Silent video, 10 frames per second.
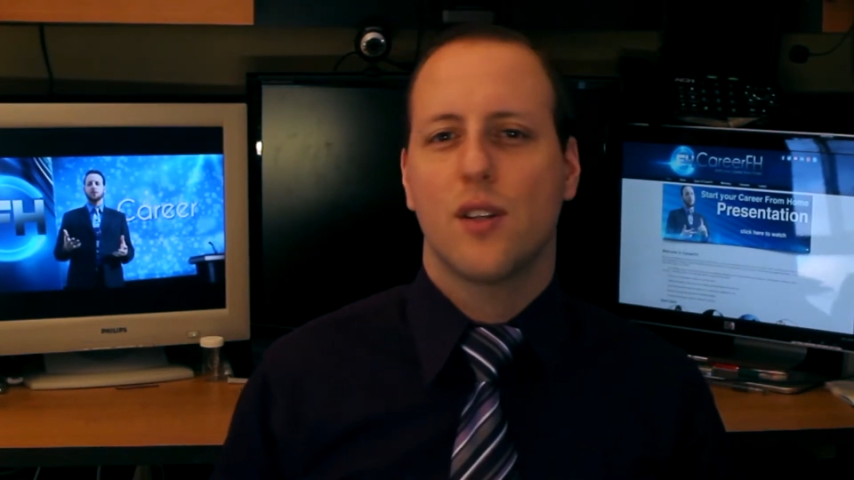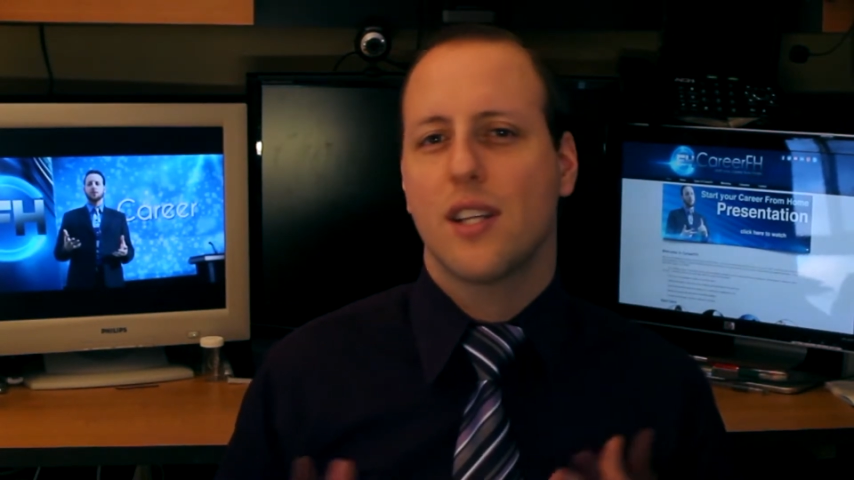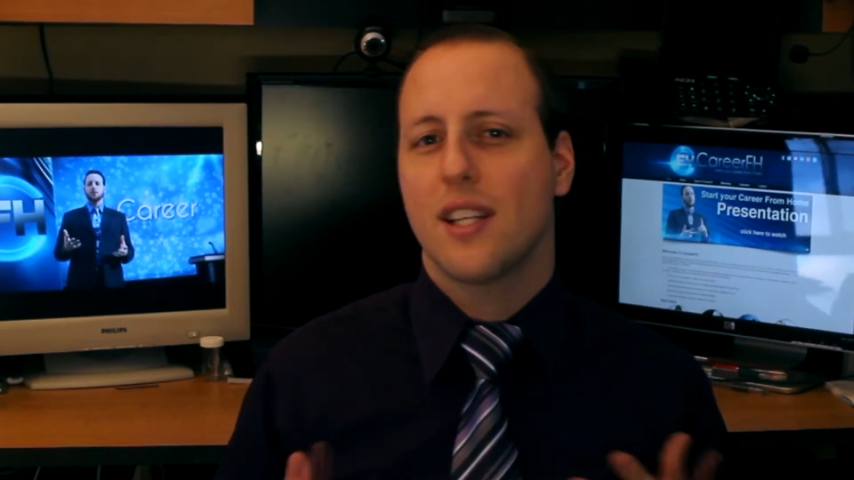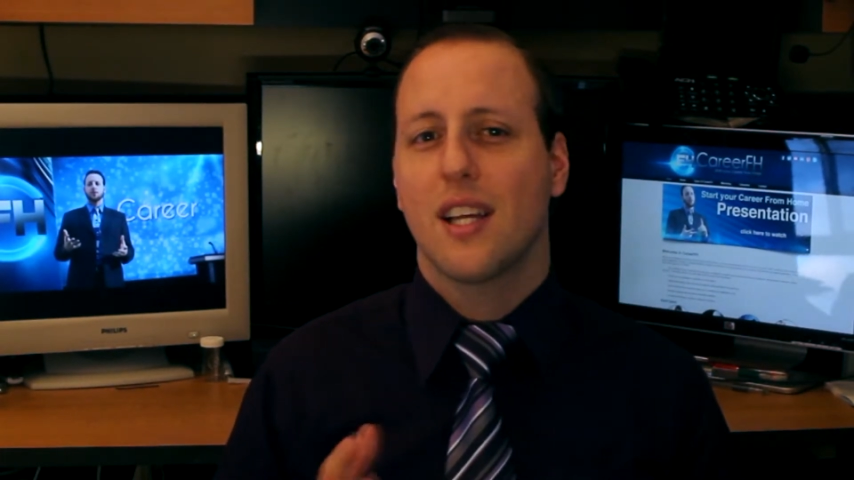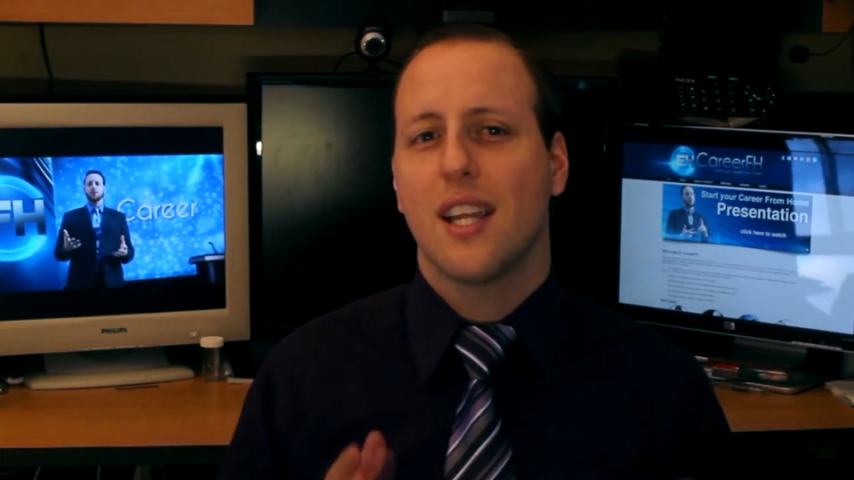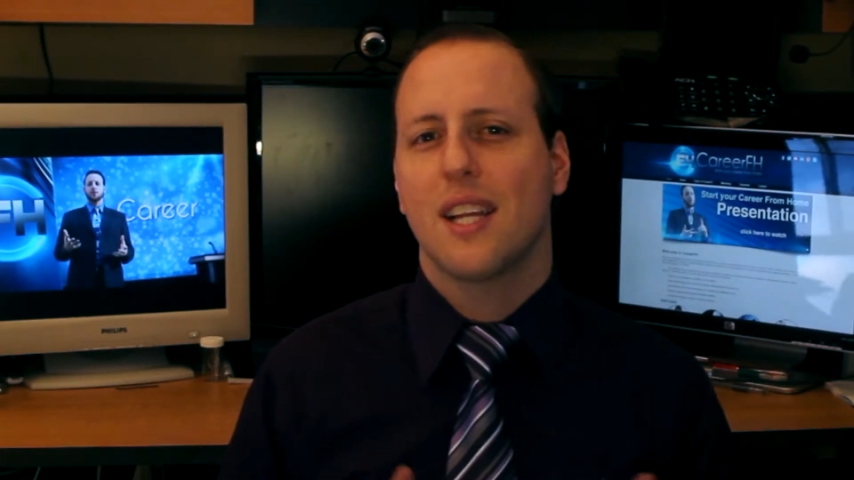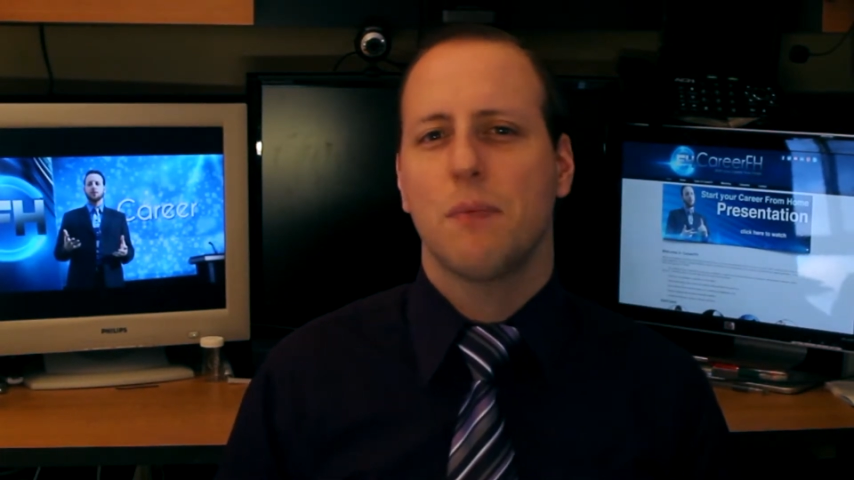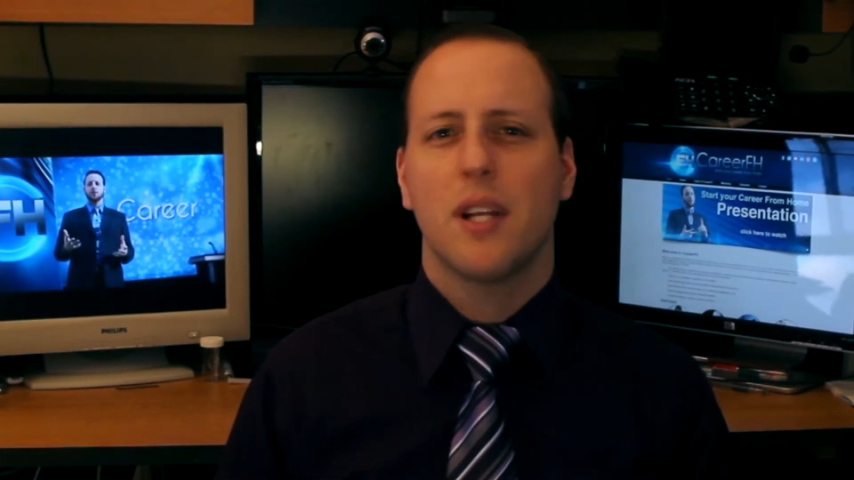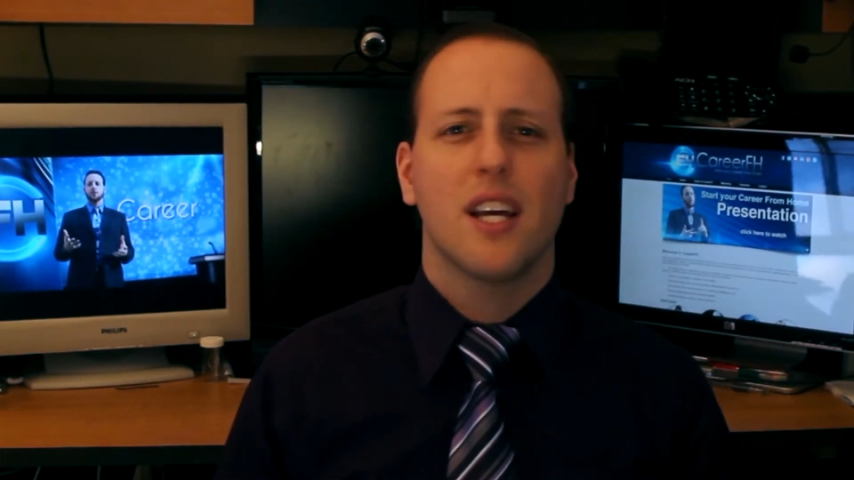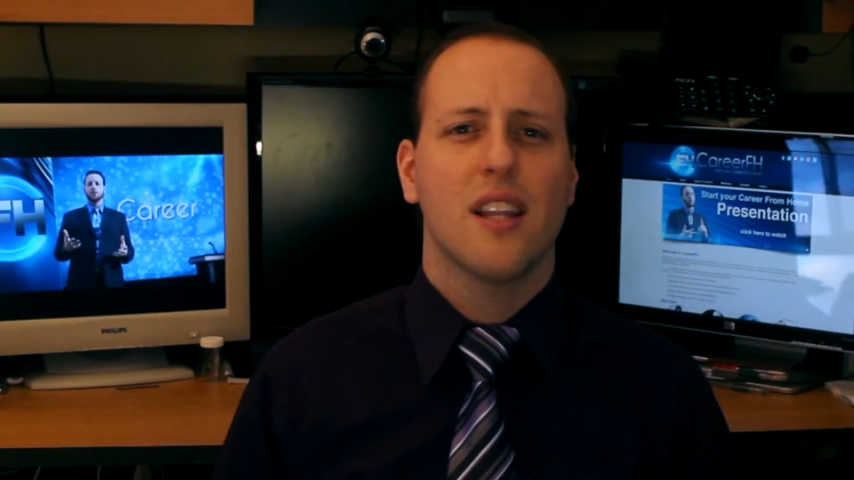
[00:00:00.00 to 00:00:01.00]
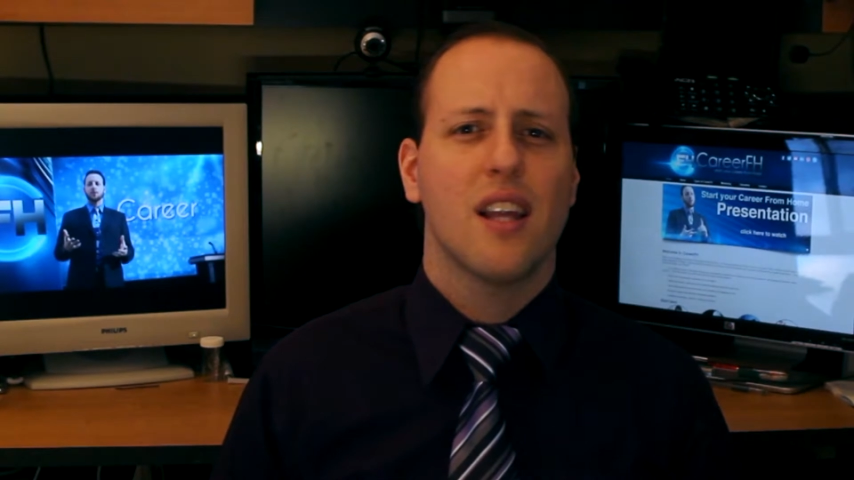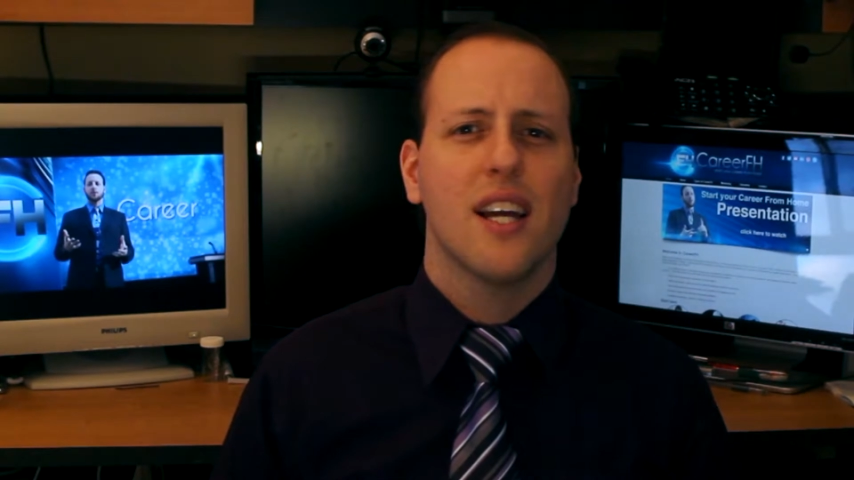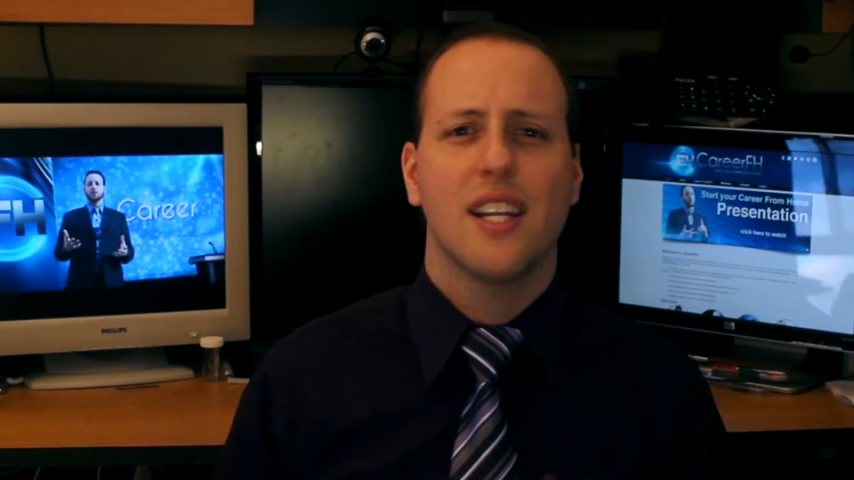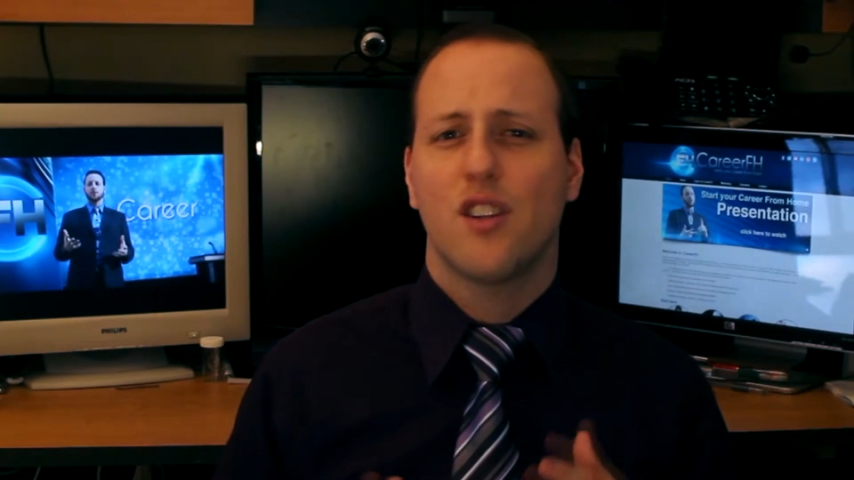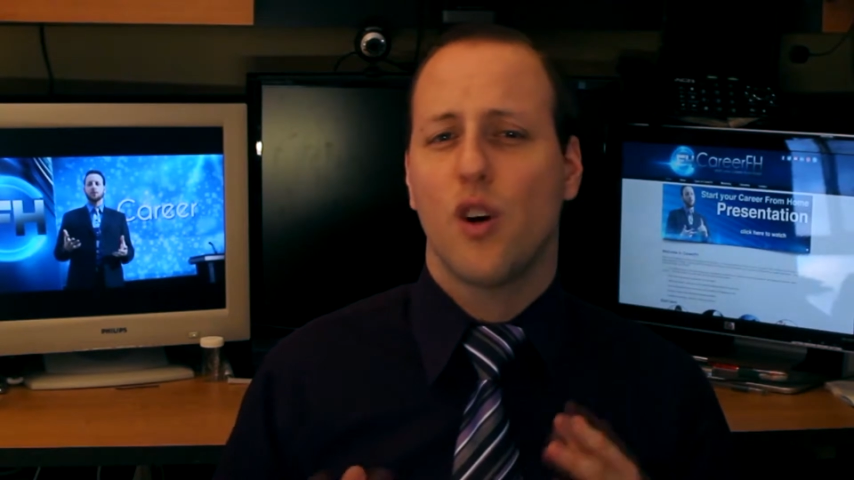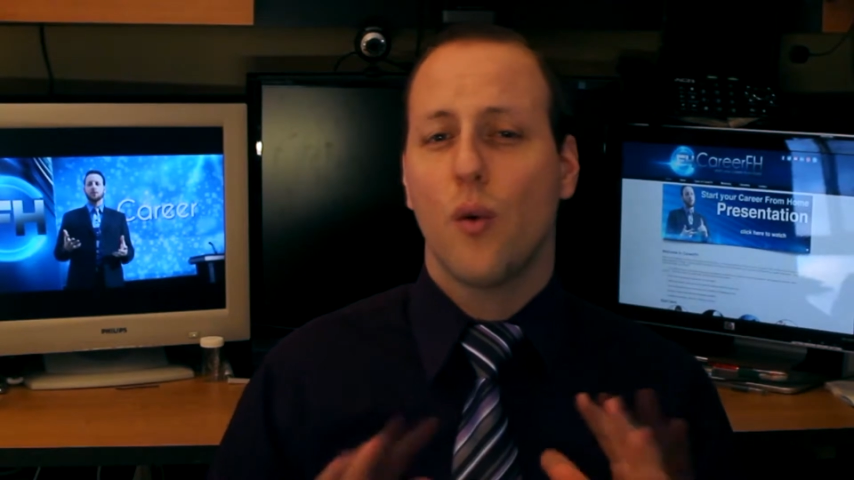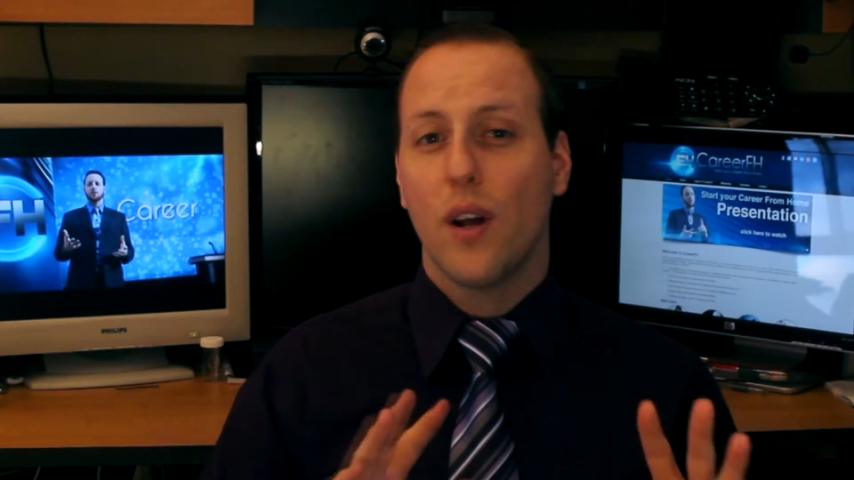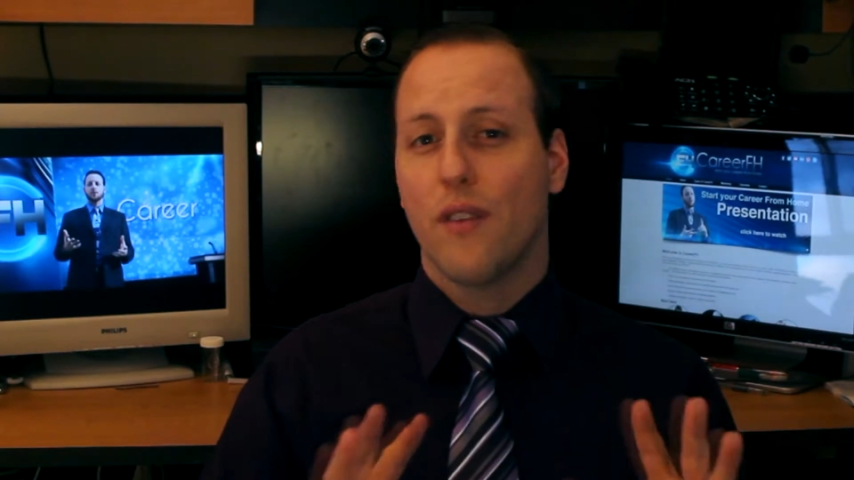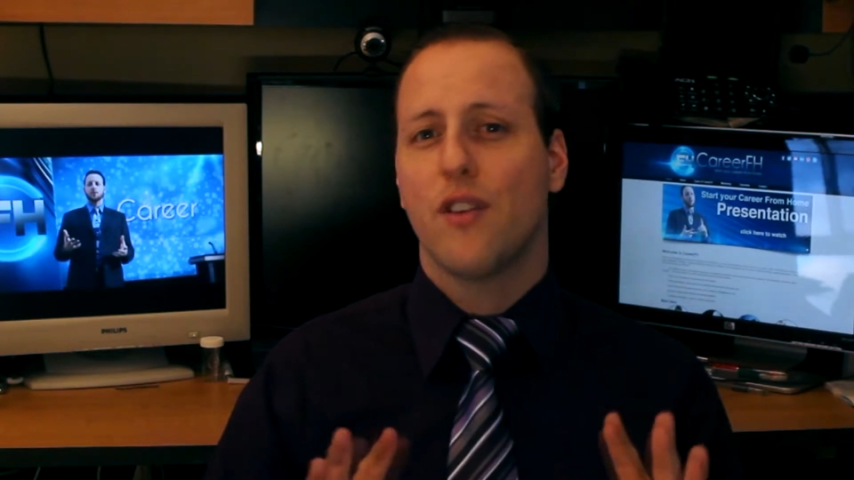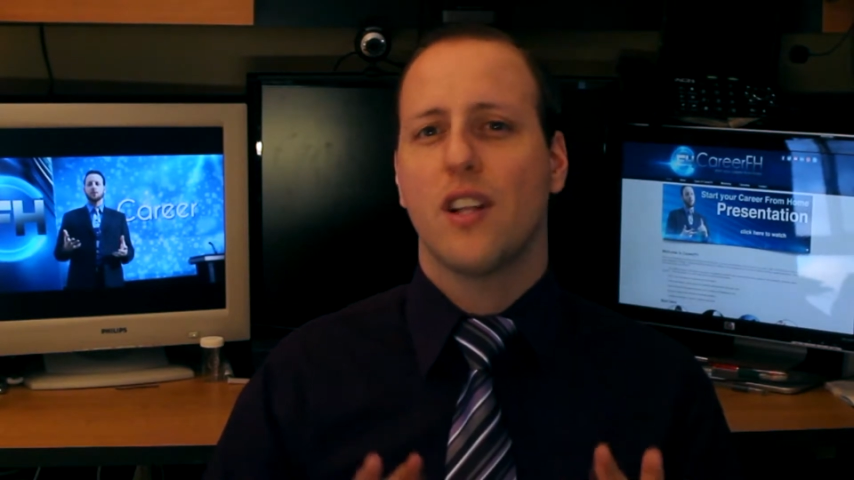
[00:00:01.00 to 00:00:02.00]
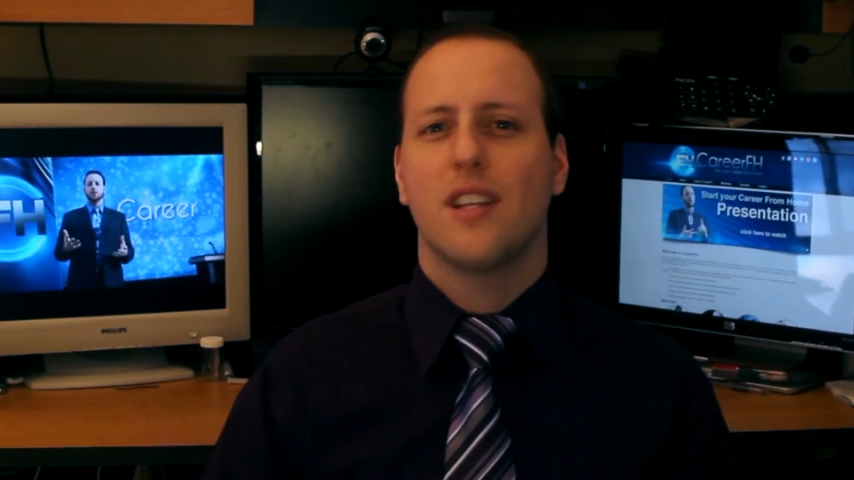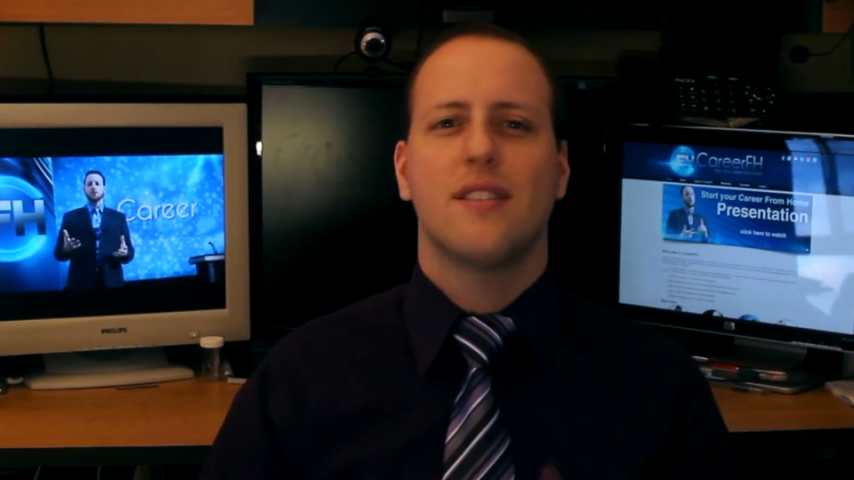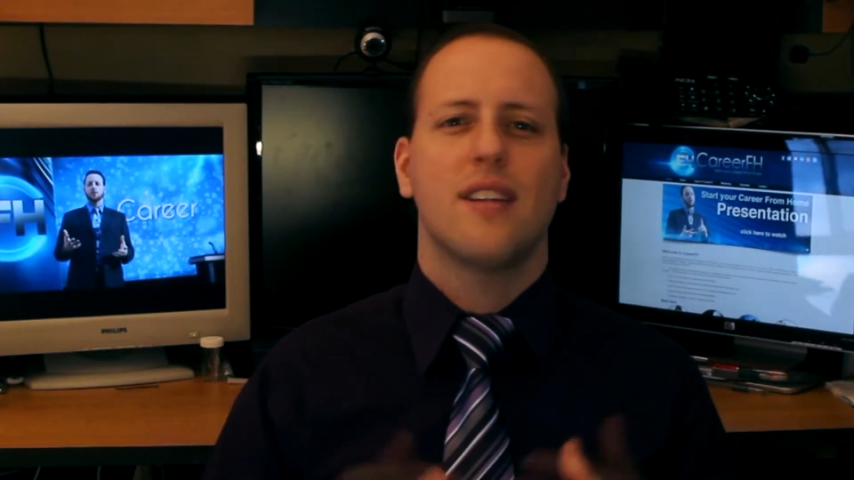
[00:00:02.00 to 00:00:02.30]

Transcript: you can collect money online and don't want affiliates,